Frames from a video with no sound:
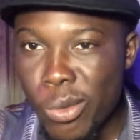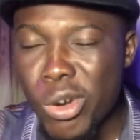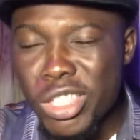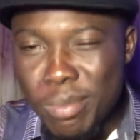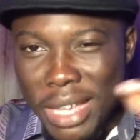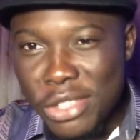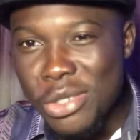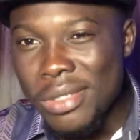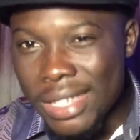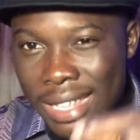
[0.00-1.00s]
What makes
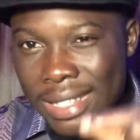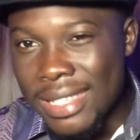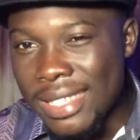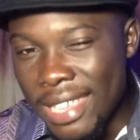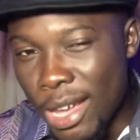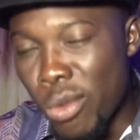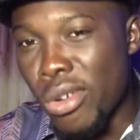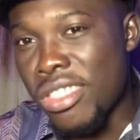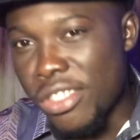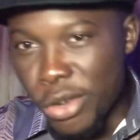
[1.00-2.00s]
you think that this girl
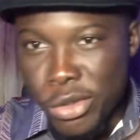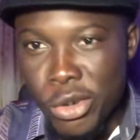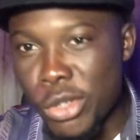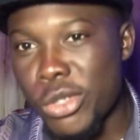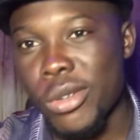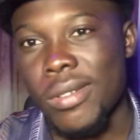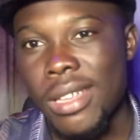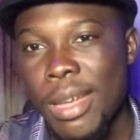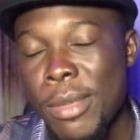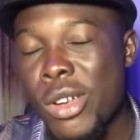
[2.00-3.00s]
will not cheat on you also?
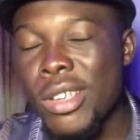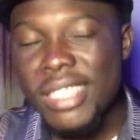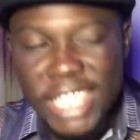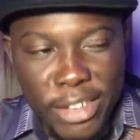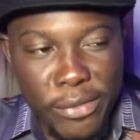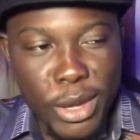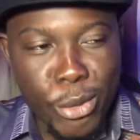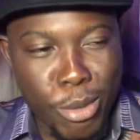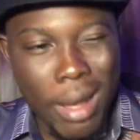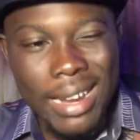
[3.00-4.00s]
Because if a
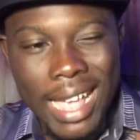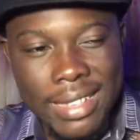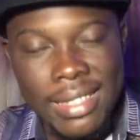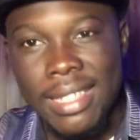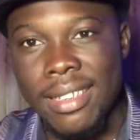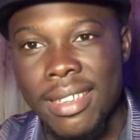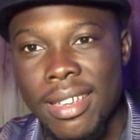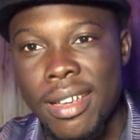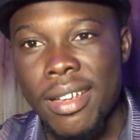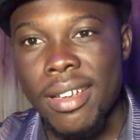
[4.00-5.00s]
woman has the
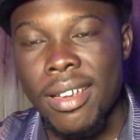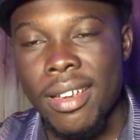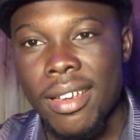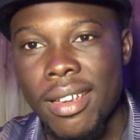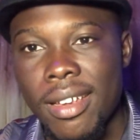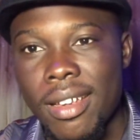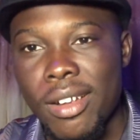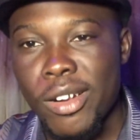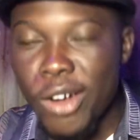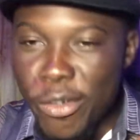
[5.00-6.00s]

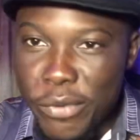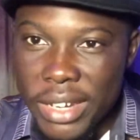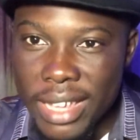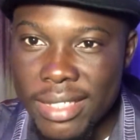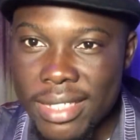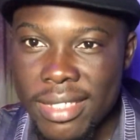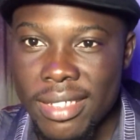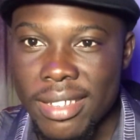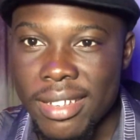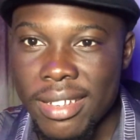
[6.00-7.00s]
confidence,
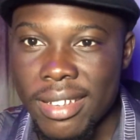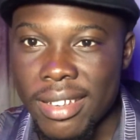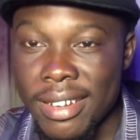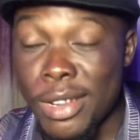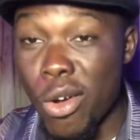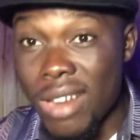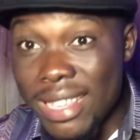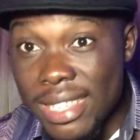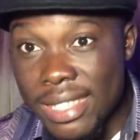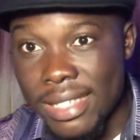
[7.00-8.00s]
the
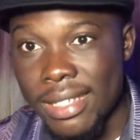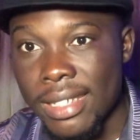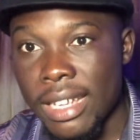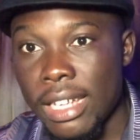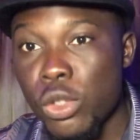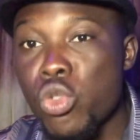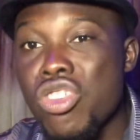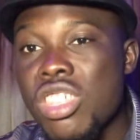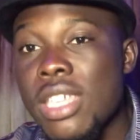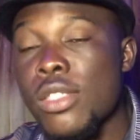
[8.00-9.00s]
audacity to
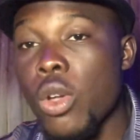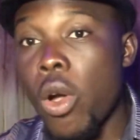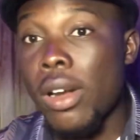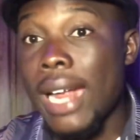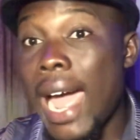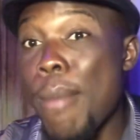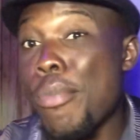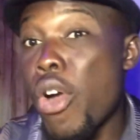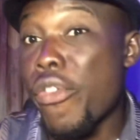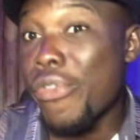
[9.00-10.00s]
cheat on her
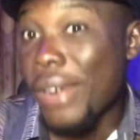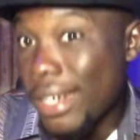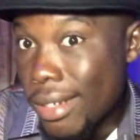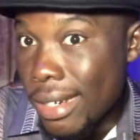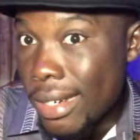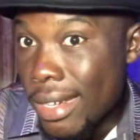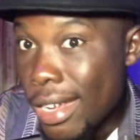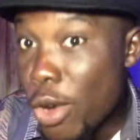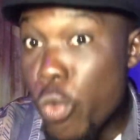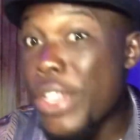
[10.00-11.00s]
boyfriend
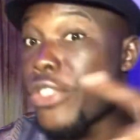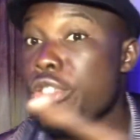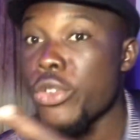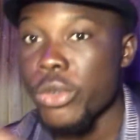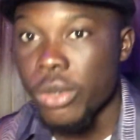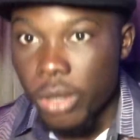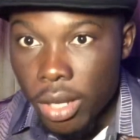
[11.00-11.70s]
with you,